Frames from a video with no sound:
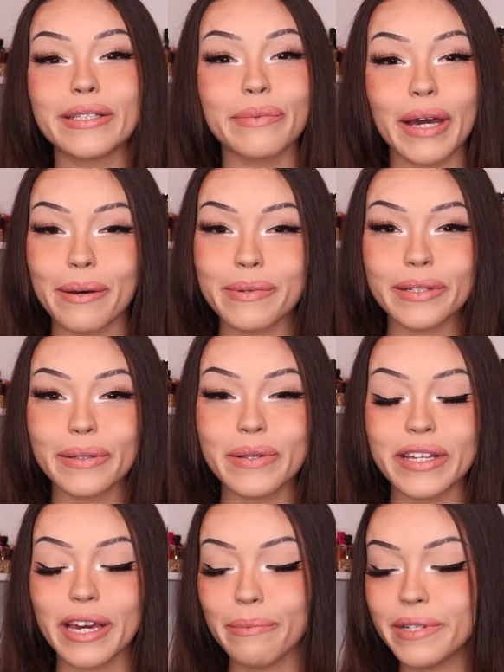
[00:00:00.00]
I'm
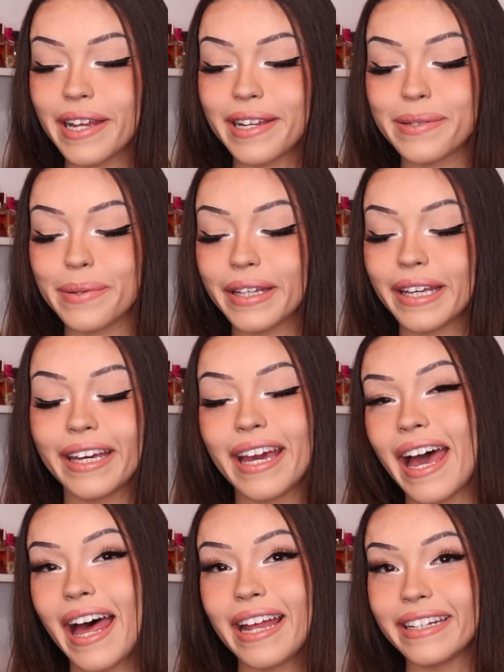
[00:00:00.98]
absolutely obsessed with it,
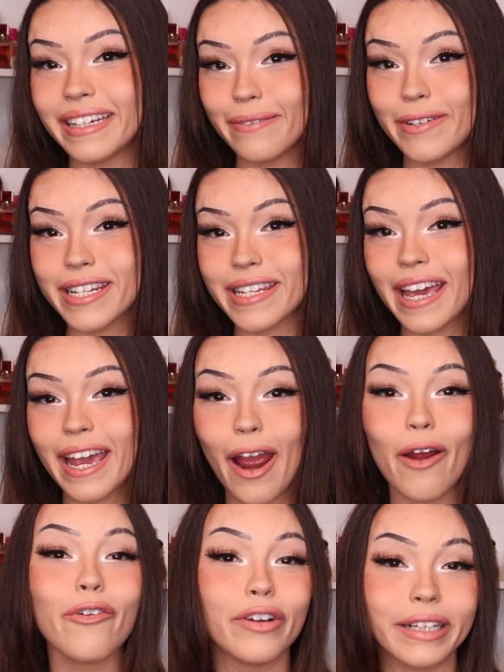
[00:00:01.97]
and it was
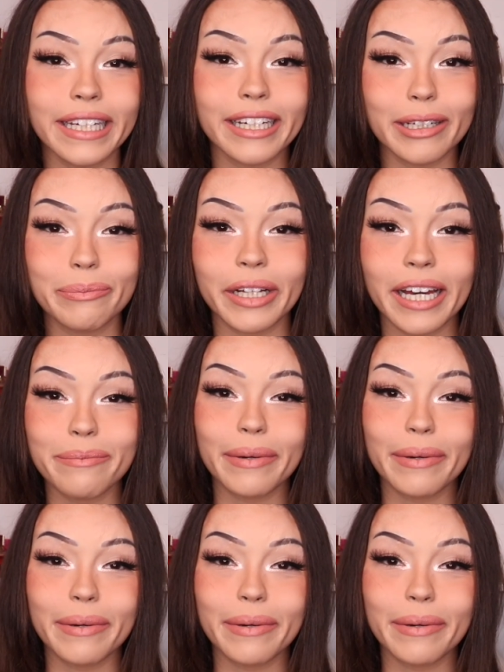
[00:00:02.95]
a really good blind